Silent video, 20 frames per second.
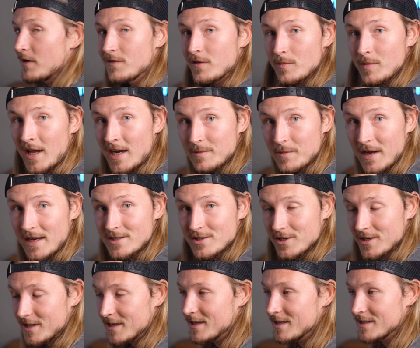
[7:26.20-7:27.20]
for
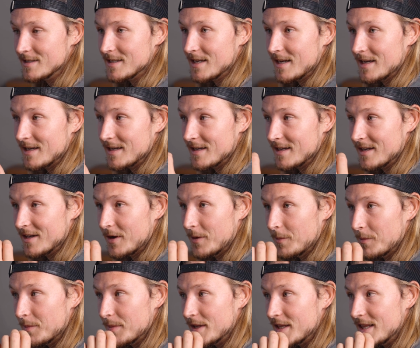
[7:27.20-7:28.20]
Blackmagic, it is a
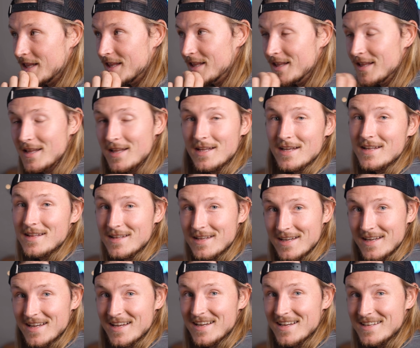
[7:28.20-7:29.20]

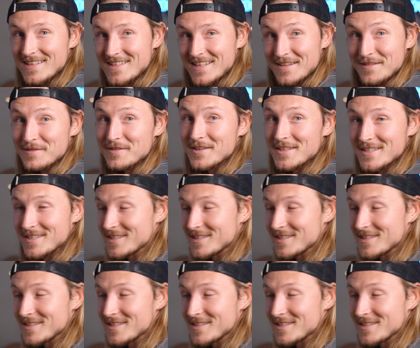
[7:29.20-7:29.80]
completely different